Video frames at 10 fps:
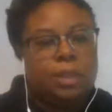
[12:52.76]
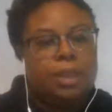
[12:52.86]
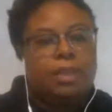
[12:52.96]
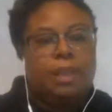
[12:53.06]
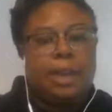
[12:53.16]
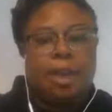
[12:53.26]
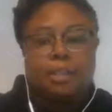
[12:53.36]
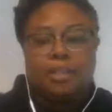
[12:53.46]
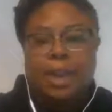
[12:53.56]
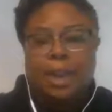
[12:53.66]
And then I
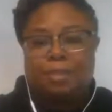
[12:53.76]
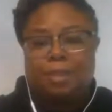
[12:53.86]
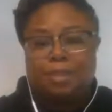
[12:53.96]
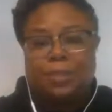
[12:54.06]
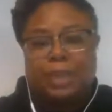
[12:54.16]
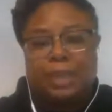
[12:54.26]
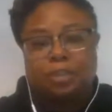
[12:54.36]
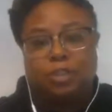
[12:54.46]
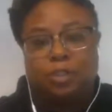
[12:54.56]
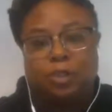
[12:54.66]
also have those video
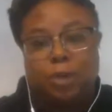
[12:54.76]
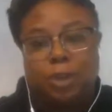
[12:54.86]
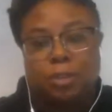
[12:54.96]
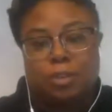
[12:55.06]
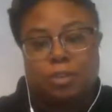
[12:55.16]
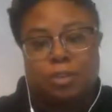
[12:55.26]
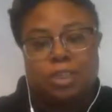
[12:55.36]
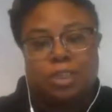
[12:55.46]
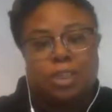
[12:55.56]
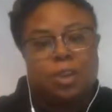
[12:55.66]
tutorials,
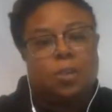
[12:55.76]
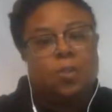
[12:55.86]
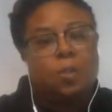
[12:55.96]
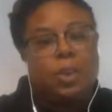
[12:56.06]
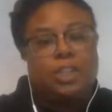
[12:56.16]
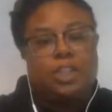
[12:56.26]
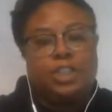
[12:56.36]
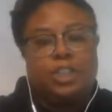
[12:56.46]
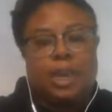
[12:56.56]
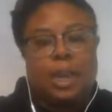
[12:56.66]

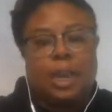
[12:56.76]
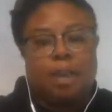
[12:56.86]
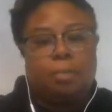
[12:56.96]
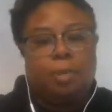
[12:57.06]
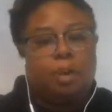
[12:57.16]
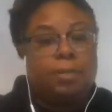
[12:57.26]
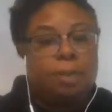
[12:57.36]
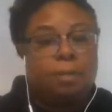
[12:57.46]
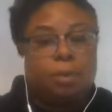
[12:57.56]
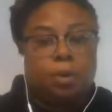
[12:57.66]
which are
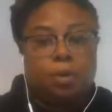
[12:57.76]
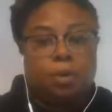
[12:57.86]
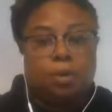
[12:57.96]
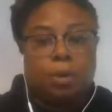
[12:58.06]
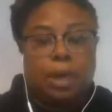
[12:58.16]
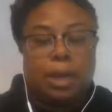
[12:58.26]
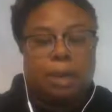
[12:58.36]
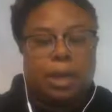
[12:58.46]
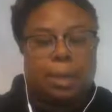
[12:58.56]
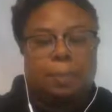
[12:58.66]
available.
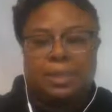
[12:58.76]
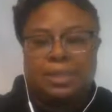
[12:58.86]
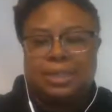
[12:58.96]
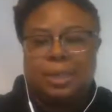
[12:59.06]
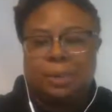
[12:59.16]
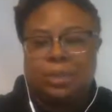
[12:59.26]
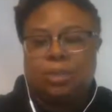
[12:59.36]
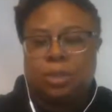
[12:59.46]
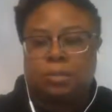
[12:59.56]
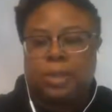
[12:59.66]
I put snippets
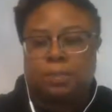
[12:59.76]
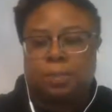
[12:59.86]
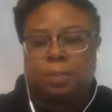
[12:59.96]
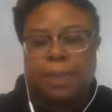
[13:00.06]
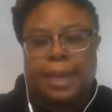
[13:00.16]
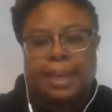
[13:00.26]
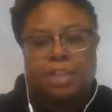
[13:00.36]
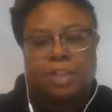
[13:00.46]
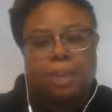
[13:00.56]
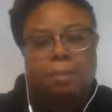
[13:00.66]
on the Facebook page,
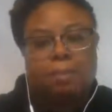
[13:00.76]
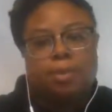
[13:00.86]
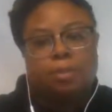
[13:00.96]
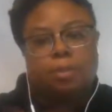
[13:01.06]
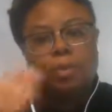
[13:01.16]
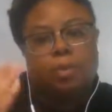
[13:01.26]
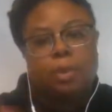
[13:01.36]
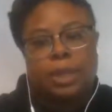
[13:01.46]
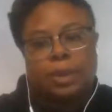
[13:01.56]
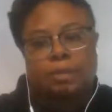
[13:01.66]
but the full
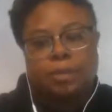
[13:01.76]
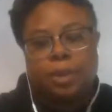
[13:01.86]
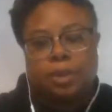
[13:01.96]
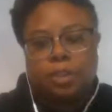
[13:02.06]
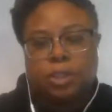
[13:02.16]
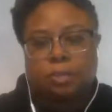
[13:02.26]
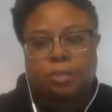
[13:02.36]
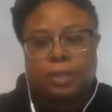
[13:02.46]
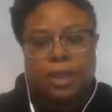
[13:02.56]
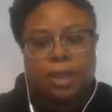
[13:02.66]
length version of the
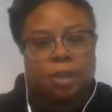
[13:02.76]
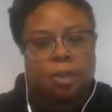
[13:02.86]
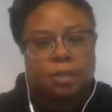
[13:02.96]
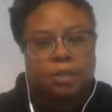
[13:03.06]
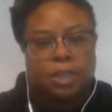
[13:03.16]
videos,